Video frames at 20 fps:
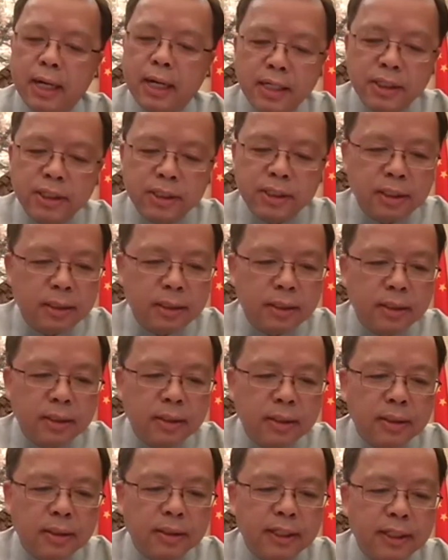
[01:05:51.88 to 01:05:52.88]
under
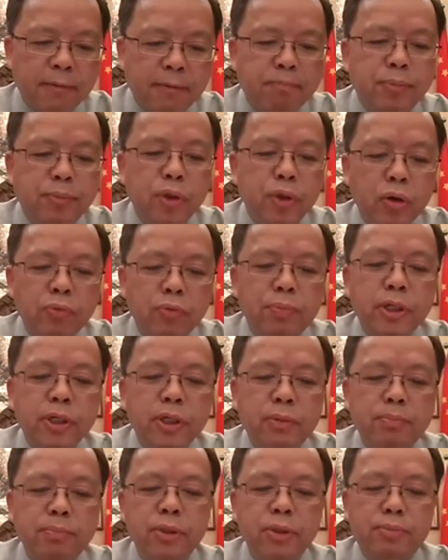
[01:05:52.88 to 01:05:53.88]
the Build
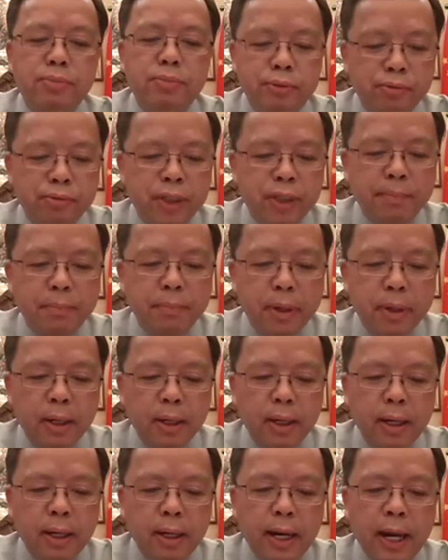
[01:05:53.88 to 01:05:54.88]
program
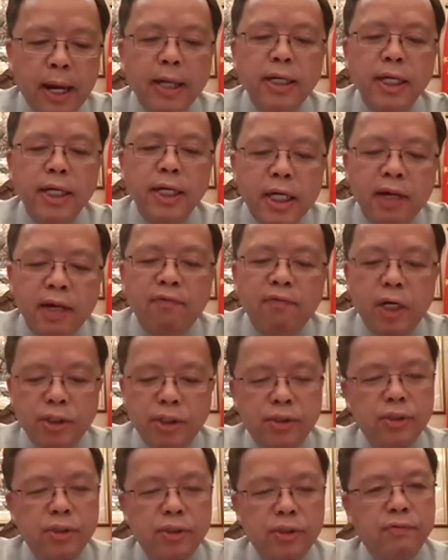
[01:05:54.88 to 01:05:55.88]
and need
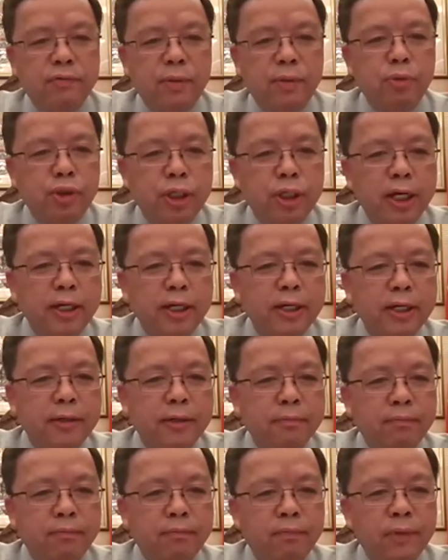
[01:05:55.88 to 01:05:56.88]
investors from China.
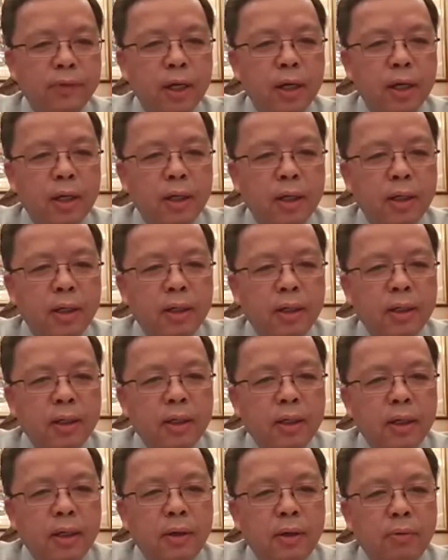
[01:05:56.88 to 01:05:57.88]

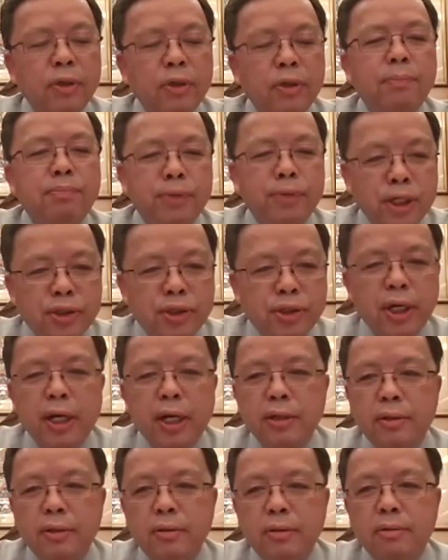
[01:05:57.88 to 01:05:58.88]
We
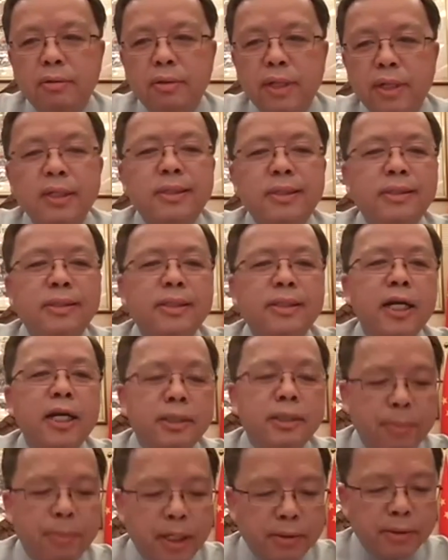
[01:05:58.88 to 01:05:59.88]
appreciate these
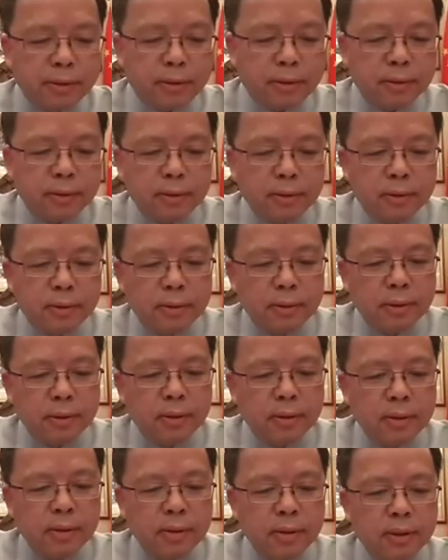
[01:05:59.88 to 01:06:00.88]
statements
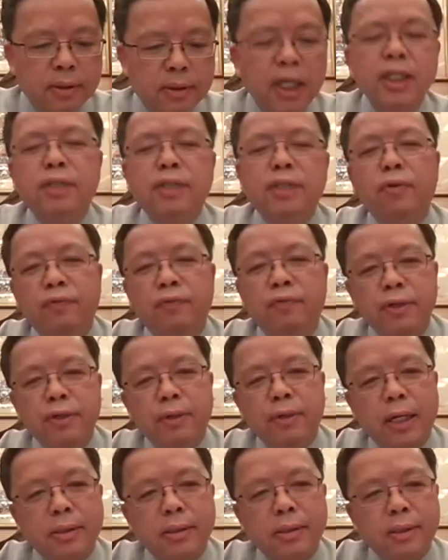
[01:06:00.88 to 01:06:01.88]
since we
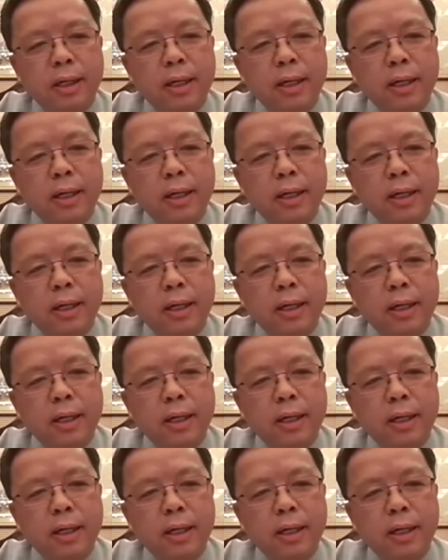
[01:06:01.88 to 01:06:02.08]
feel that